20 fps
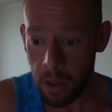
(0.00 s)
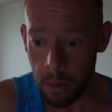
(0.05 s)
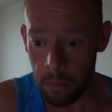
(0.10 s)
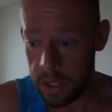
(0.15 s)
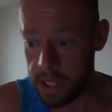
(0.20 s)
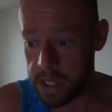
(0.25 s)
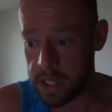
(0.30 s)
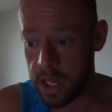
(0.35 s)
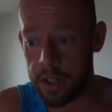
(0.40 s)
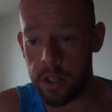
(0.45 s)

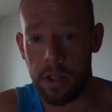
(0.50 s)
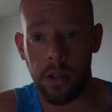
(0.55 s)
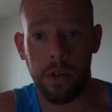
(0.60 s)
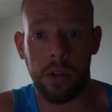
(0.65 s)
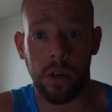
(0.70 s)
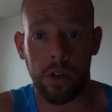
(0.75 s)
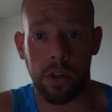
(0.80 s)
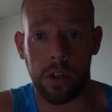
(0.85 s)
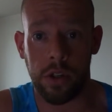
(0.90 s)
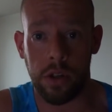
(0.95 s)
please can you do
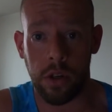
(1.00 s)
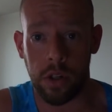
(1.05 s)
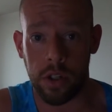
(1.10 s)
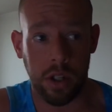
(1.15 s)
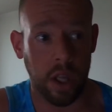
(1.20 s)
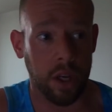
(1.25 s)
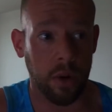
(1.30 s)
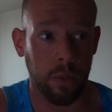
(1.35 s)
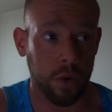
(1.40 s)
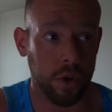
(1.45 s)
such and such
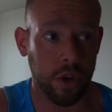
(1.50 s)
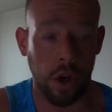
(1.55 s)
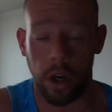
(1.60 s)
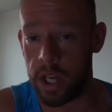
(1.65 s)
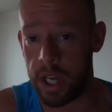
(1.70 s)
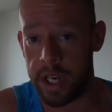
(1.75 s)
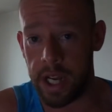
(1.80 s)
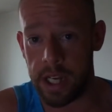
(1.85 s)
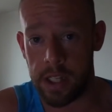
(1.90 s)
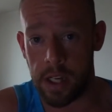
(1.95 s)
thing and we'll sort
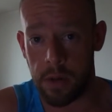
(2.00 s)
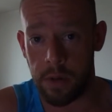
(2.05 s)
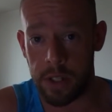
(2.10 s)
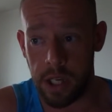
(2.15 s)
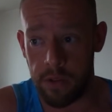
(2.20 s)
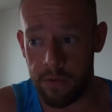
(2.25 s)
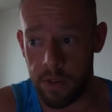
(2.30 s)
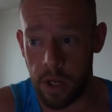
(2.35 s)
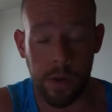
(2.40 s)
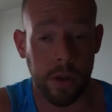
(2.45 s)
you an eight hour
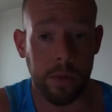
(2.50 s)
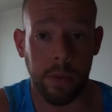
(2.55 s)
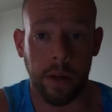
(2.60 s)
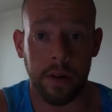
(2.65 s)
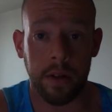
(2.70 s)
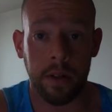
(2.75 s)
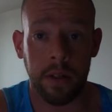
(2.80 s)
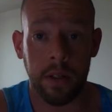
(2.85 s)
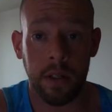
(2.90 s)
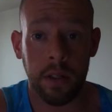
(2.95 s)
shift out
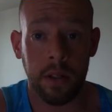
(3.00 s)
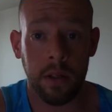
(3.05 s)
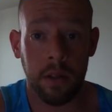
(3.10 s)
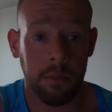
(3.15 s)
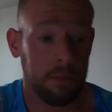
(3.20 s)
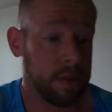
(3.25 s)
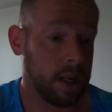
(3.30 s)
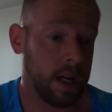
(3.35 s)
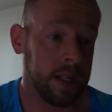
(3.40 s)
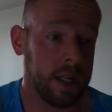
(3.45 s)
tomorrow.
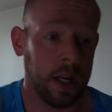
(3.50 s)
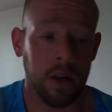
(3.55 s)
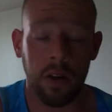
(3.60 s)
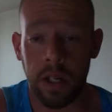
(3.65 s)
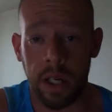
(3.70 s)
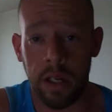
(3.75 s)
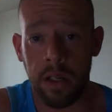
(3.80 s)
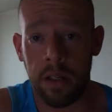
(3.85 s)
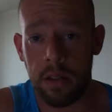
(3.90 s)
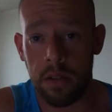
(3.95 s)
But yeah,
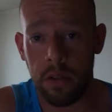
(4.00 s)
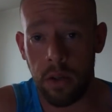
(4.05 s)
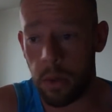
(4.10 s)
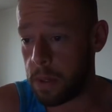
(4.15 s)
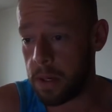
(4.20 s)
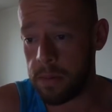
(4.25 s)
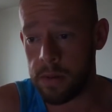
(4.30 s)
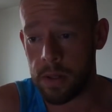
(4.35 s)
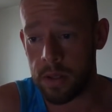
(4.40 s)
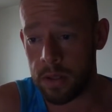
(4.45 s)
okay, no
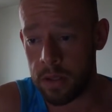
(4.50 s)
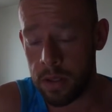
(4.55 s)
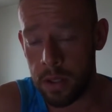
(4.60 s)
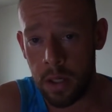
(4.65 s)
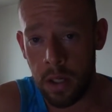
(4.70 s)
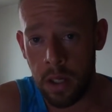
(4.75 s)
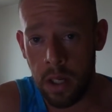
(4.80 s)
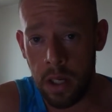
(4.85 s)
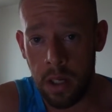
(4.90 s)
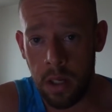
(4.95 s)
probs.
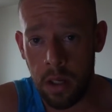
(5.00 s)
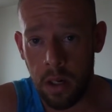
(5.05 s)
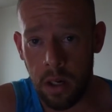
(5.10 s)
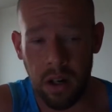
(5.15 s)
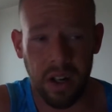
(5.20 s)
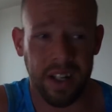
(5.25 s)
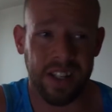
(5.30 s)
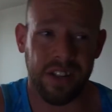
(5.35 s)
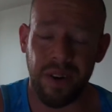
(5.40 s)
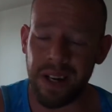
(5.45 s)

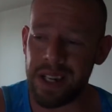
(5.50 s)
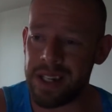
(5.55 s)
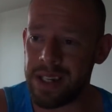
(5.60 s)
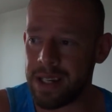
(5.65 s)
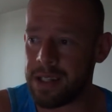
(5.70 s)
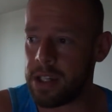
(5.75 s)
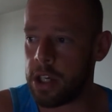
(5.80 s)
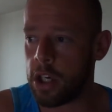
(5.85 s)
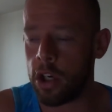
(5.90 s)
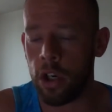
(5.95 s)
Oh, is there any
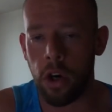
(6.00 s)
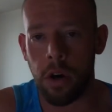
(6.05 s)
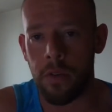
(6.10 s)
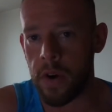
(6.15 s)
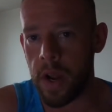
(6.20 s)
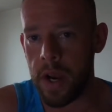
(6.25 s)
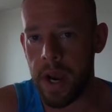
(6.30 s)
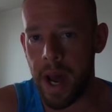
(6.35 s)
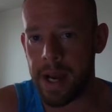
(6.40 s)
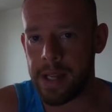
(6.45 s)
chance you can
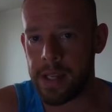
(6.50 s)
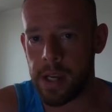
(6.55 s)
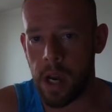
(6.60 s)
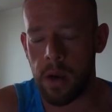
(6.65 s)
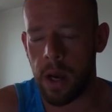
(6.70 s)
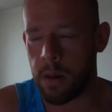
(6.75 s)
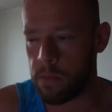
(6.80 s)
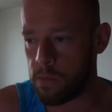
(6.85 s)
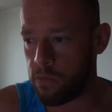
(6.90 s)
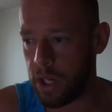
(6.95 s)
cover a night
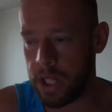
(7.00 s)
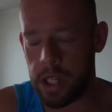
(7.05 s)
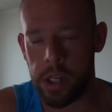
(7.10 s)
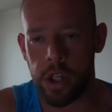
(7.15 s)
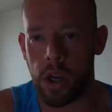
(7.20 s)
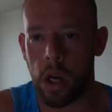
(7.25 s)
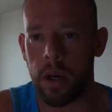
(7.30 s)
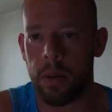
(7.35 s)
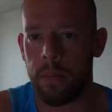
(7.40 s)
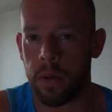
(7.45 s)
out? I'm really
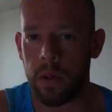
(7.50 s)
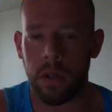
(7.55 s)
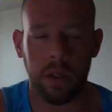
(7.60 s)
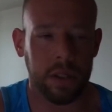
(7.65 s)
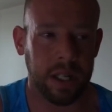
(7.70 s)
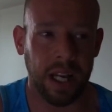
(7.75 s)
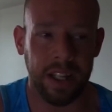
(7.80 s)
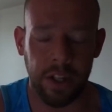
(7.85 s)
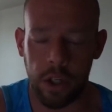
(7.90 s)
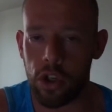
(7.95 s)
sorry, but
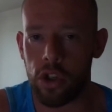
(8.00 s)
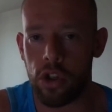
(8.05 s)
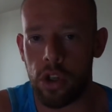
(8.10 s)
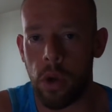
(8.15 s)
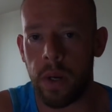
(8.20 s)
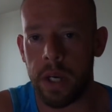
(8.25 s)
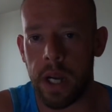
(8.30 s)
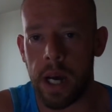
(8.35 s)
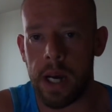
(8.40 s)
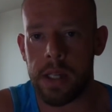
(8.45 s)
can you just
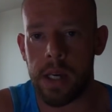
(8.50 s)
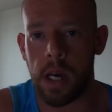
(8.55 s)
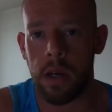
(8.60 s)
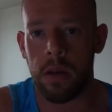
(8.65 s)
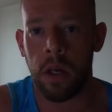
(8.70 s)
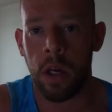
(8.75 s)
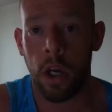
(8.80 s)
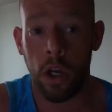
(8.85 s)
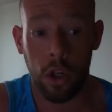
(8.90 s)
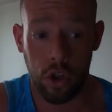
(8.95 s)
do a night out
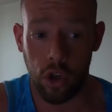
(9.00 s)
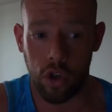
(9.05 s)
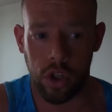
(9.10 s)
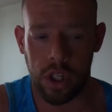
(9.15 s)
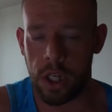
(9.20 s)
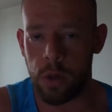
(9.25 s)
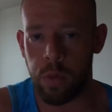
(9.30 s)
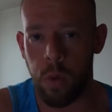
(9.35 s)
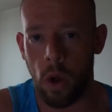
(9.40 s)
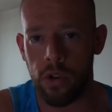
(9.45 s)
just
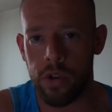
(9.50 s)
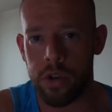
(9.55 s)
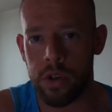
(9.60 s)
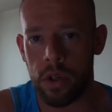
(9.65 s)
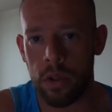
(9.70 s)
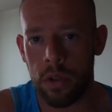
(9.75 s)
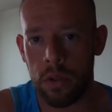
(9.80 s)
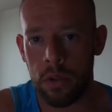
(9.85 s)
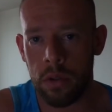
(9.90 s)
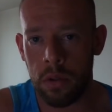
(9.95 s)
this once?
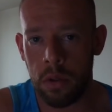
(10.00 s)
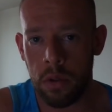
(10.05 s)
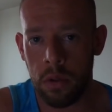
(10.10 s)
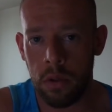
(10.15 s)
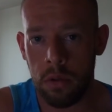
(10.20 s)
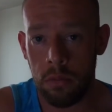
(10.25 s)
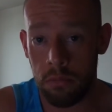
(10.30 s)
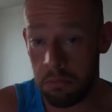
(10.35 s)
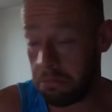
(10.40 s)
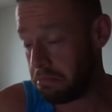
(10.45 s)

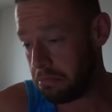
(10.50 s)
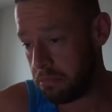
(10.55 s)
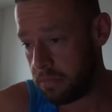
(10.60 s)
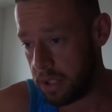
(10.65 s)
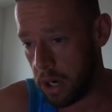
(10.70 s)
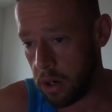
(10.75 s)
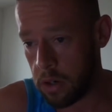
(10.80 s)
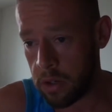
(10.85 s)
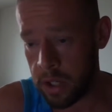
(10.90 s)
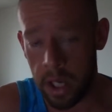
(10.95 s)

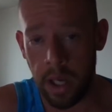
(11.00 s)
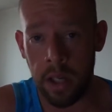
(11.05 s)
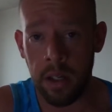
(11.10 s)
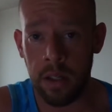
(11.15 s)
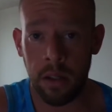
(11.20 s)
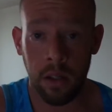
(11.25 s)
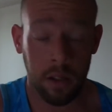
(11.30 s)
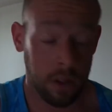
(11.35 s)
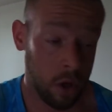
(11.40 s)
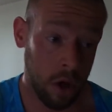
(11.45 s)
Yeah, okay.
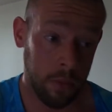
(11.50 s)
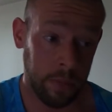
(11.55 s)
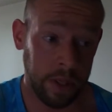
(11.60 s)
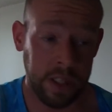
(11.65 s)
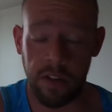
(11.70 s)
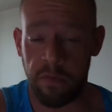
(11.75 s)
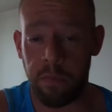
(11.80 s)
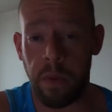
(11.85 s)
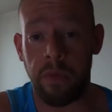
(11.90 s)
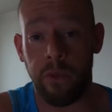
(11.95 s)

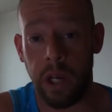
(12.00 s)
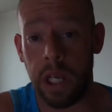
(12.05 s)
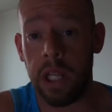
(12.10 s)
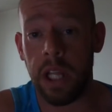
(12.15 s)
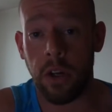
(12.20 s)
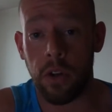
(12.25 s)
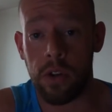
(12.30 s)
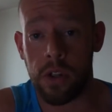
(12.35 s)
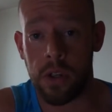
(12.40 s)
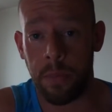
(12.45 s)
Hermes have been really
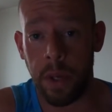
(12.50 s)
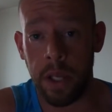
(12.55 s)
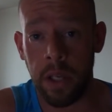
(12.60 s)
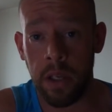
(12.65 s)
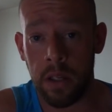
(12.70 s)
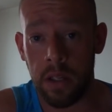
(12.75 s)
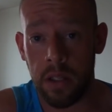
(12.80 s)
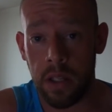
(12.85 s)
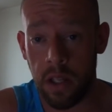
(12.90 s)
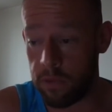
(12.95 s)
good to me.
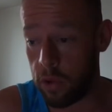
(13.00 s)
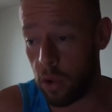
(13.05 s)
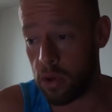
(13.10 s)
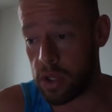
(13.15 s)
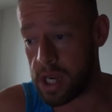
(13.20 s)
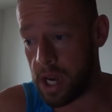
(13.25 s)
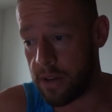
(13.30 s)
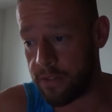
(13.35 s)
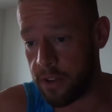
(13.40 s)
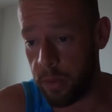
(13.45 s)
They've
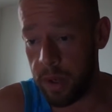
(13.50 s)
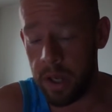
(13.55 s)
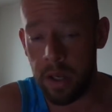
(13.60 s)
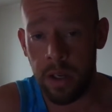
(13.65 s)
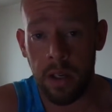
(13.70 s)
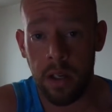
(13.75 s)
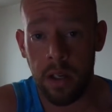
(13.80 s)
looked after me